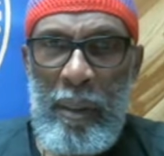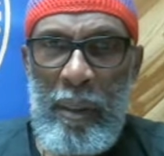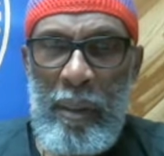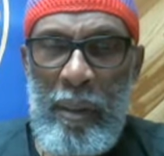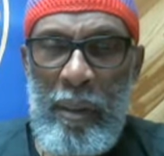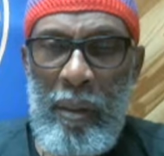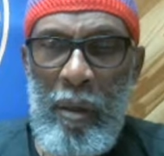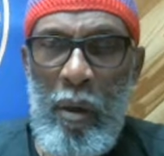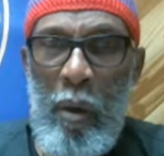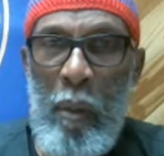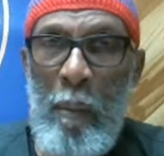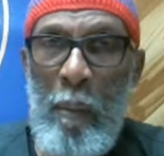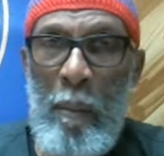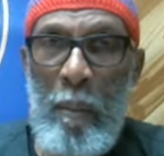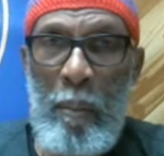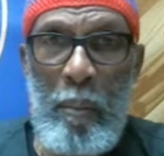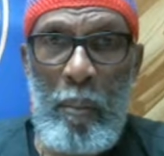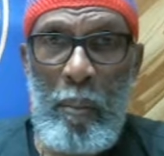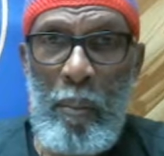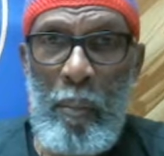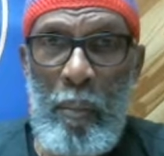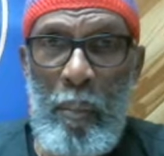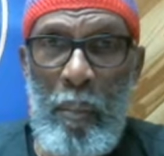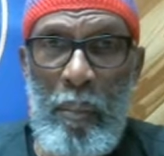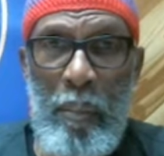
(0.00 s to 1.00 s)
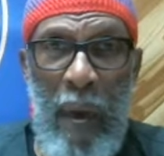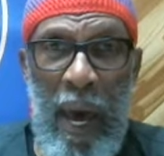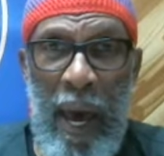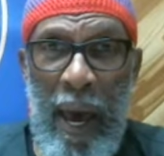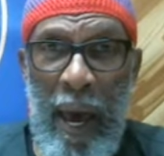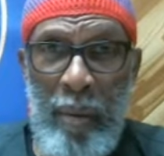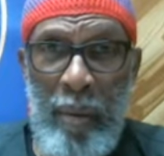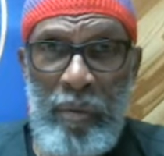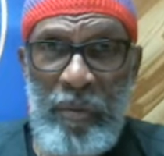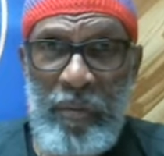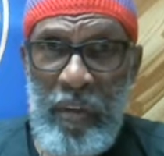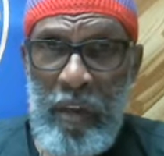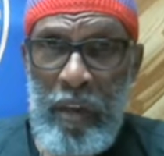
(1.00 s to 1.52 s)
You know,
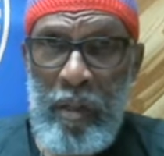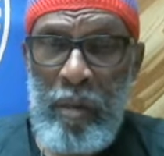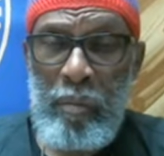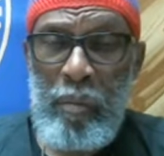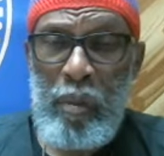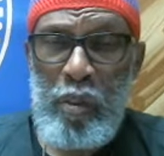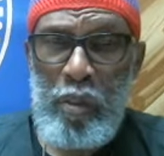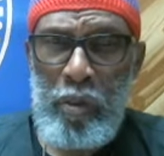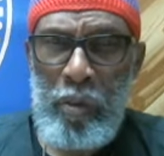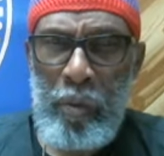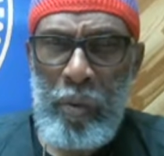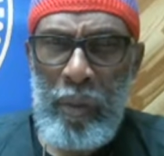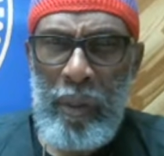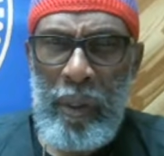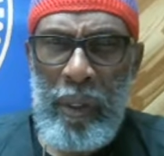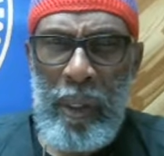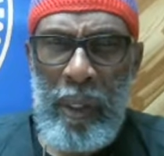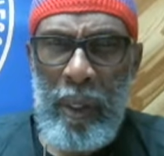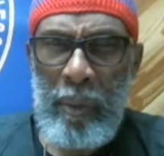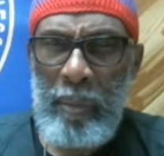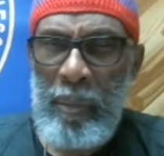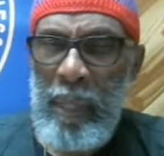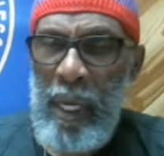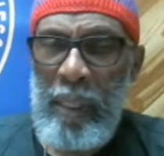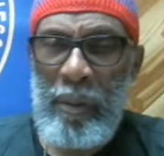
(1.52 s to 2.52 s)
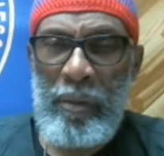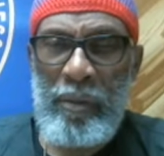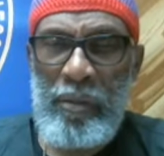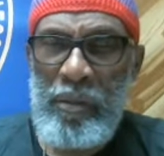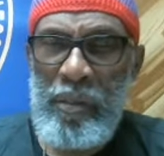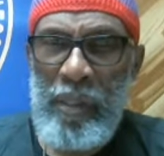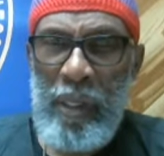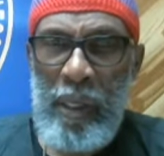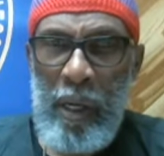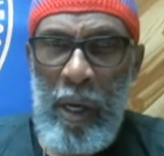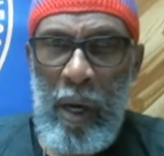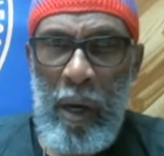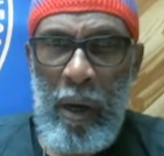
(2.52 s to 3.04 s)
I would say the majority. I'm not going to
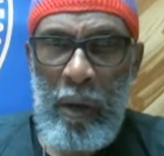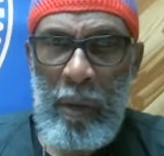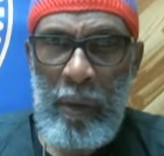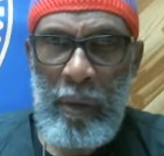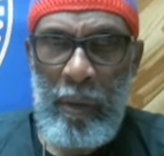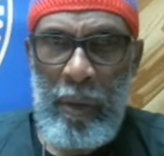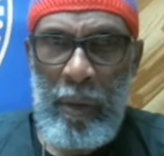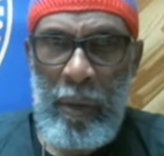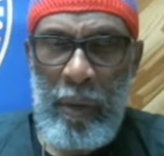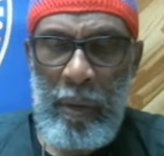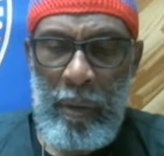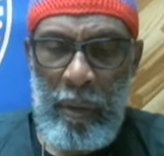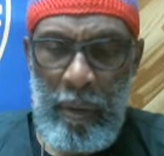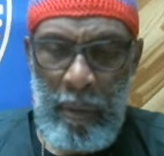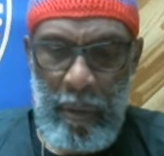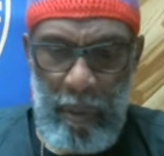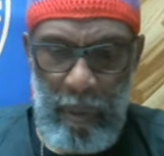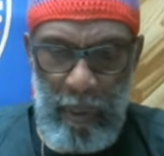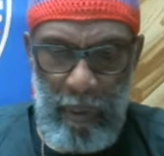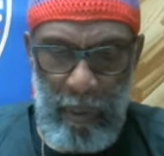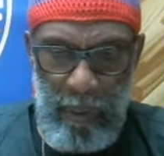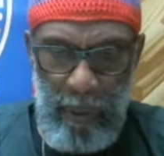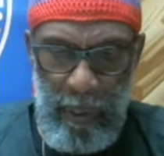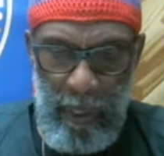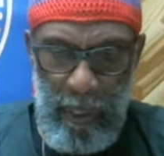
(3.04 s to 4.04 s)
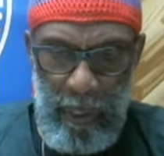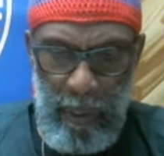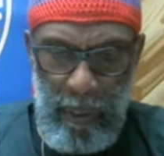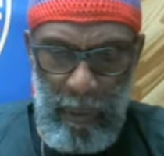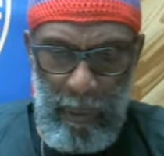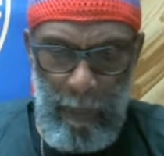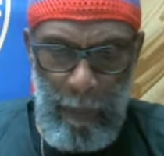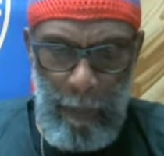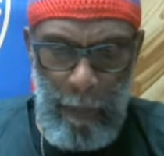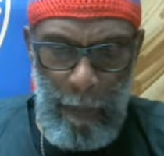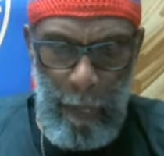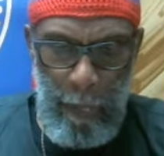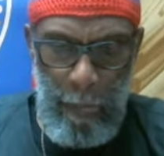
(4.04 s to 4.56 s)
say all, though. Okay?
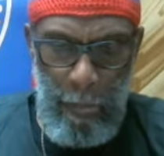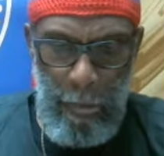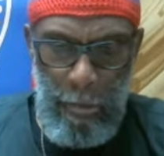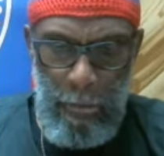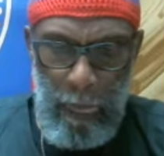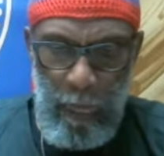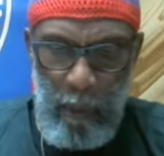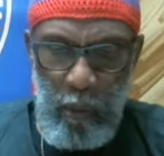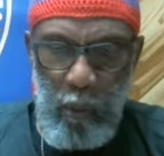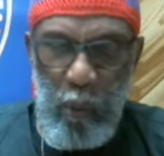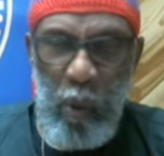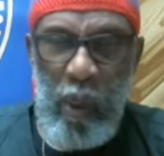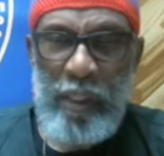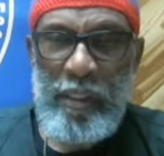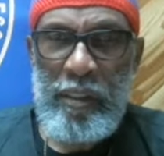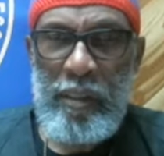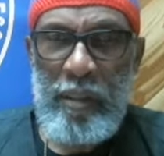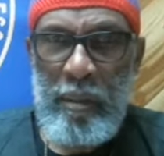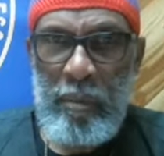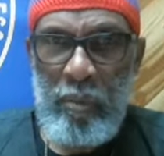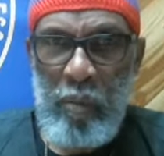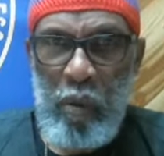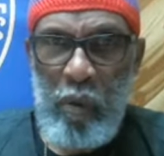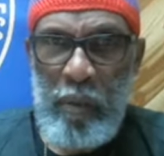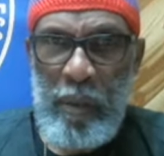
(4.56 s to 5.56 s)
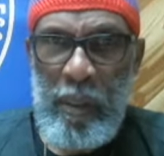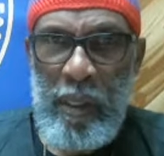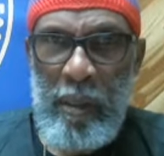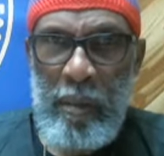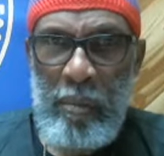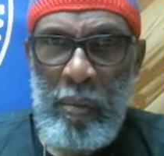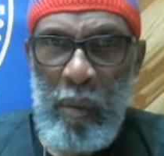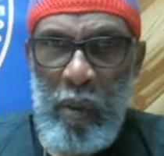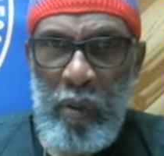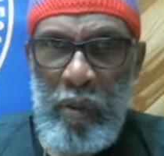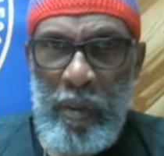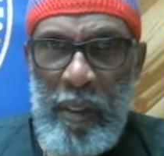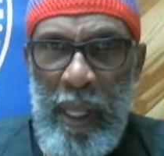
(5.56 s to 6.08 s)
Once the movement of the
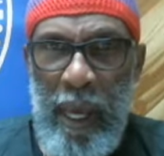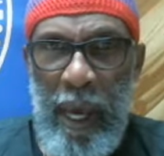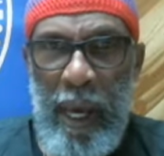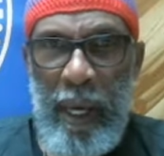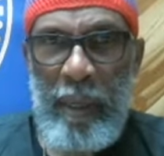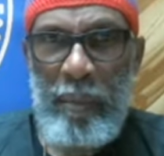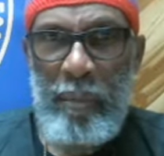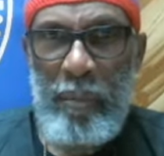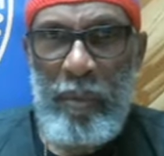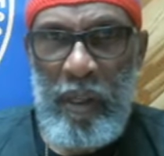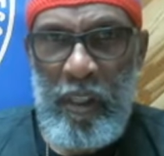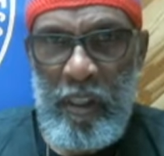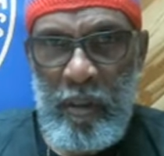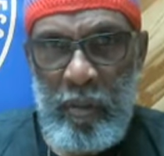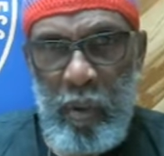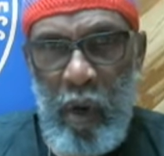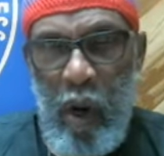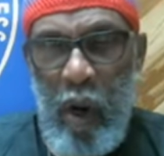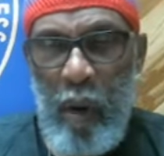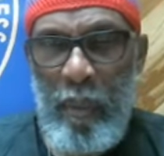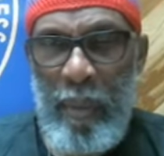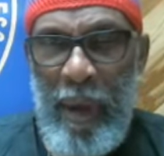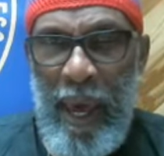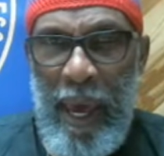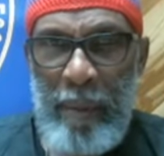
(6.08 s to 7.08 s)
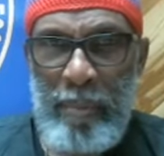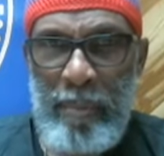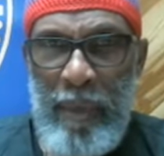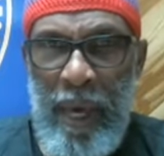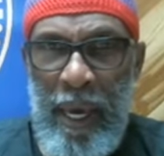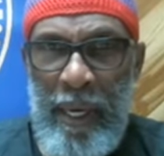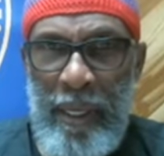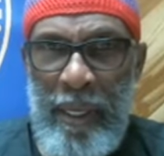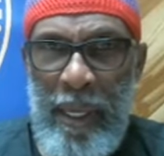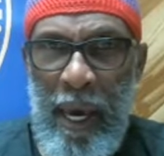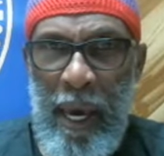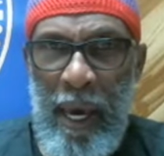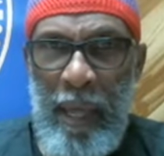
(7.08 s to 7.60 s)
Most High is brought back by
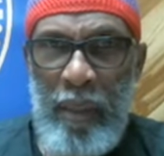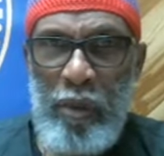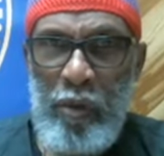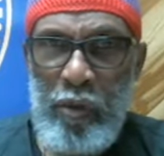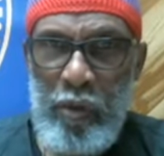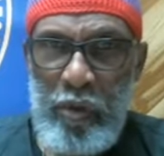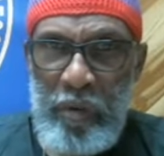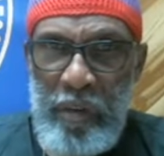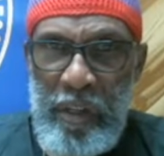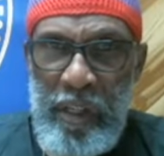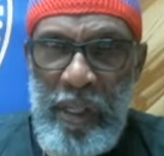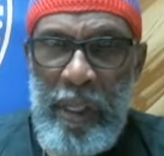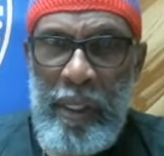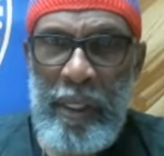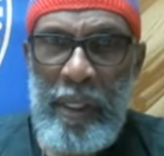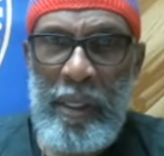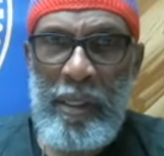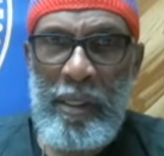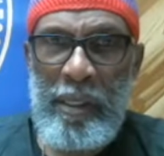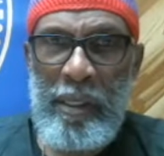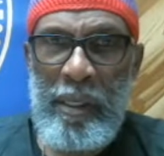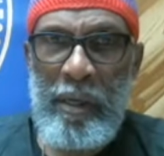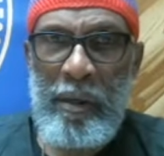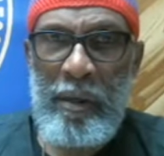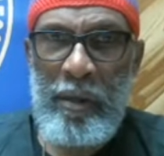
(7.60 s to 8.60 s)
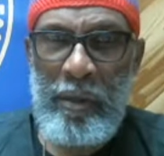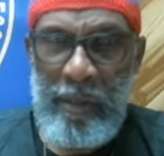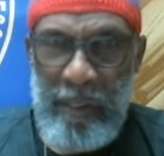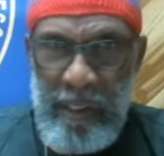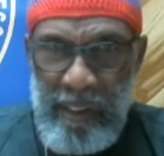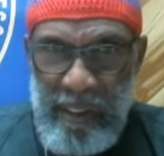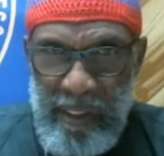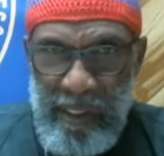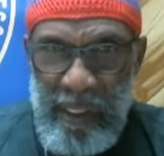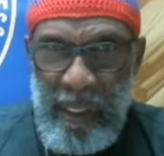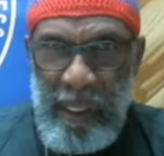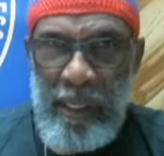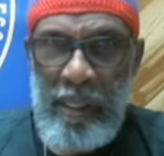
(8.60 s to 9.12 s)
Yah through the elite of the earth and
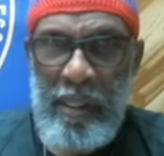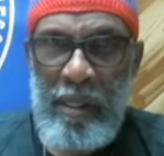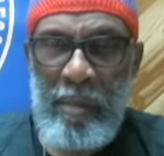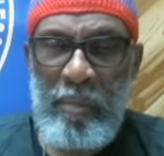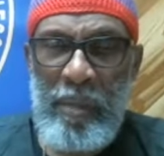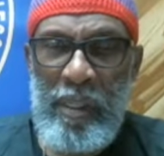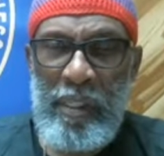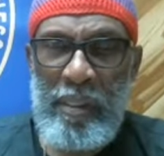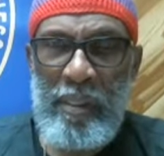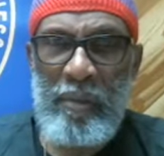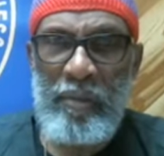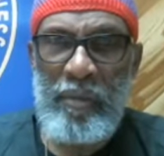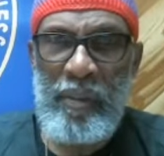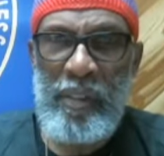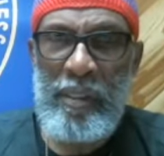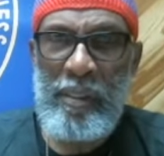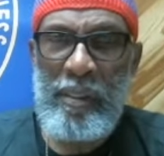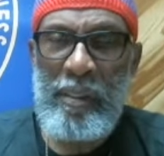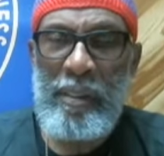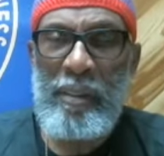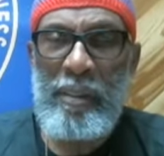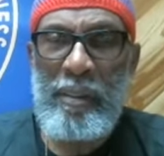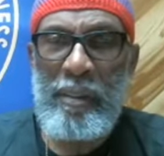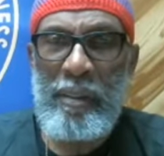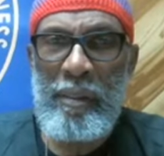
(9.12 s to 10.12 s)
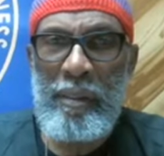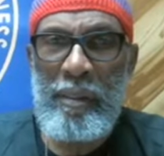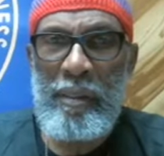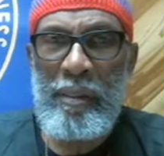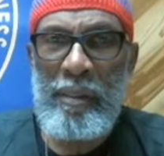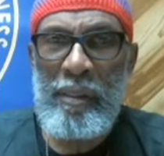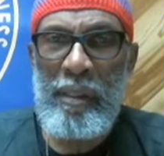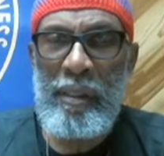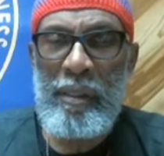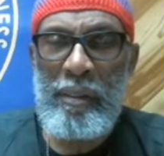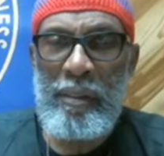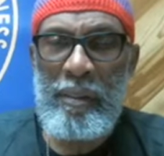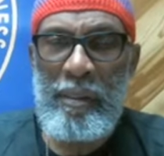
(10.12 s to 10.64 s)
set in the midst of his sisters,
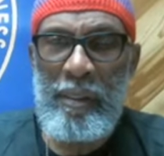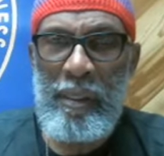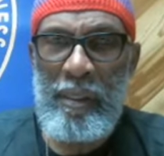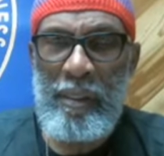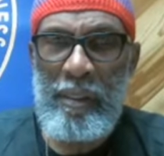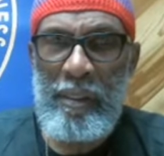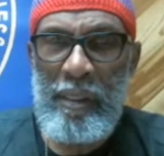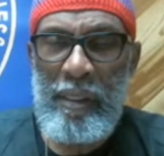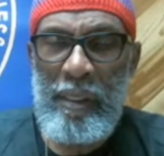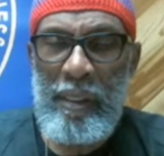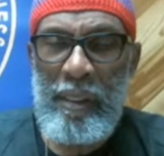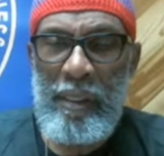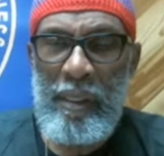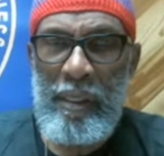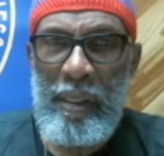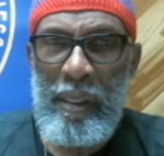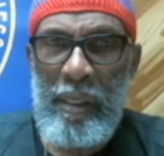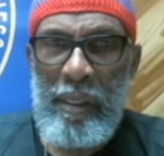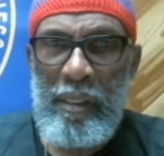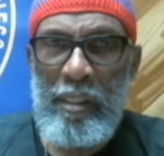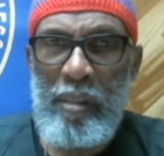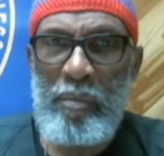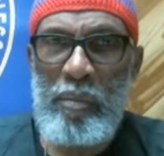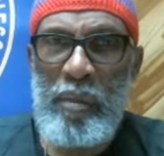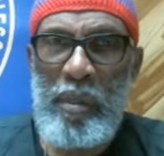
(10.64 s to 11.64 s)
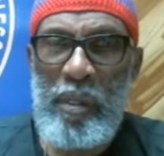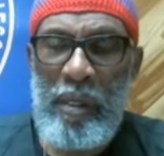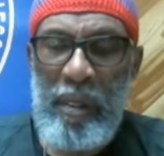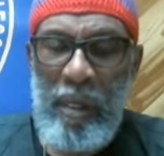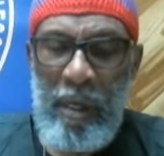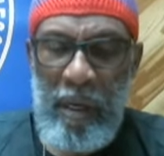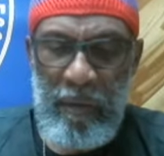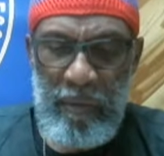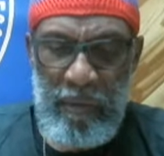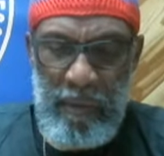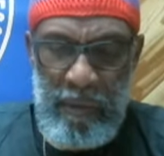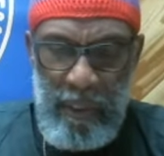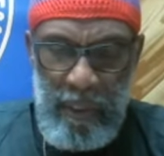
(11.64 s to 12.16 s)
Ezekiel 16, to be a
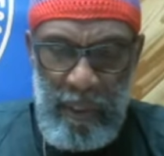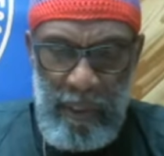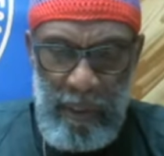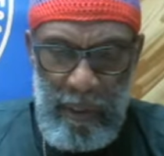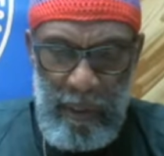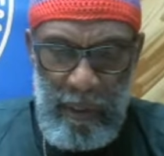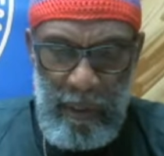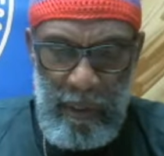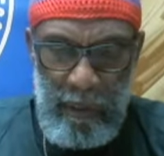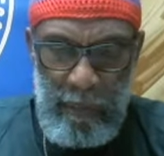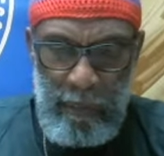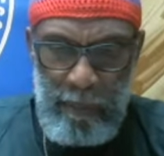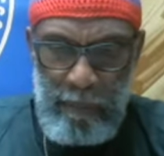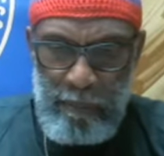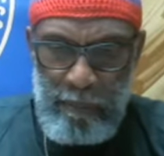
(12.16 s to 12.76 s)
comfort unto them